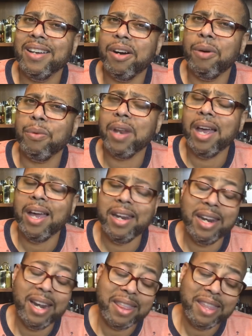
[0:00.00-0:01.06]
online,
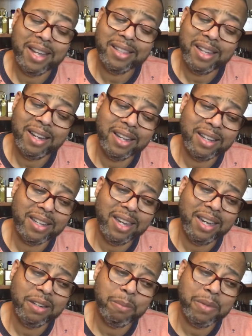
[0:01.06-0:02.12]
and I think that
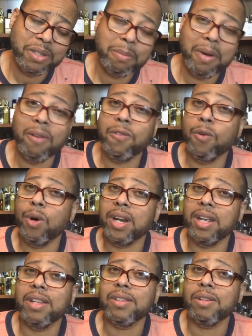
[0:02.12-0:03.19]
Kingdom is about
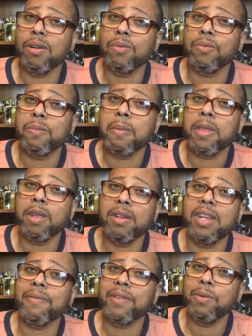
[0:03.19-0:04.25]
40. So you
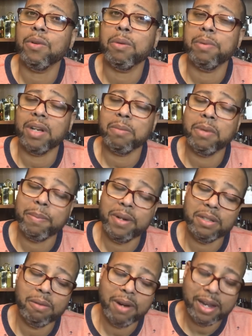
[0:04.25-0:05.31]
definitely want to pick them up at
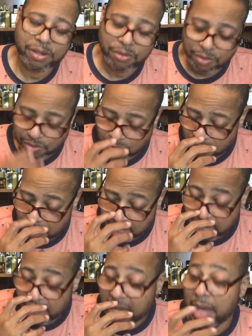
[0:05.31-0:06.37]
the rag stores,
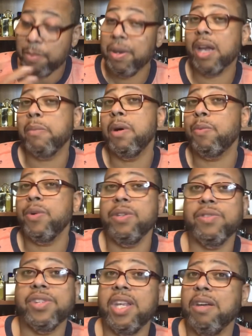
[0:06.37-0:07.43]
and pick them up when
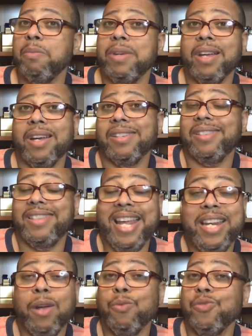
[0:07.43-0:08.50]
you see them because
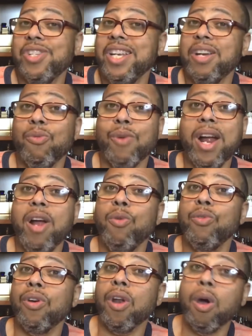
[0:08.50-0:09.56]
they don't stick
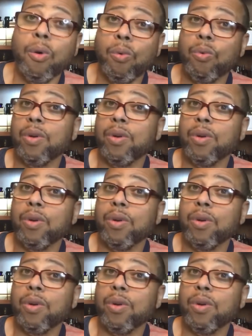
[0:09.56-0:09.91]
around long.